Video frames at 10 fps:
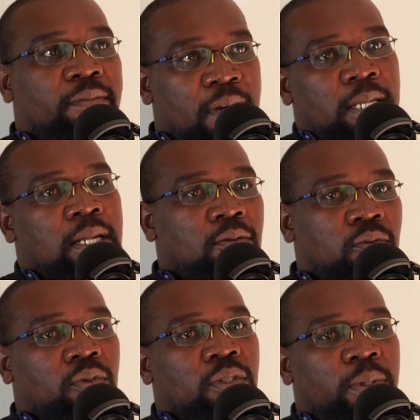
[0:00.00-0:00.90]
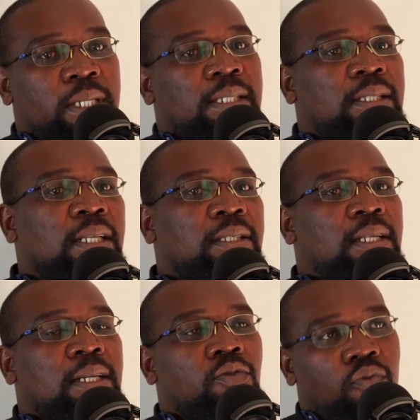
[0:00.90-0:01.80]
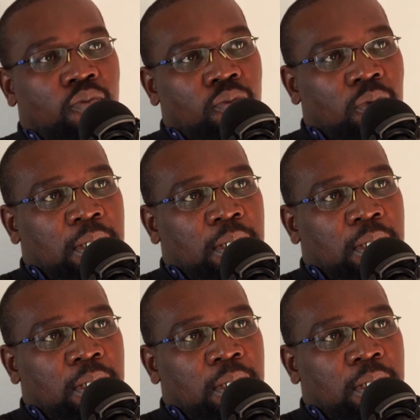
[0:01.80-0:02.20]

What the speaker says: find out what is it that they do,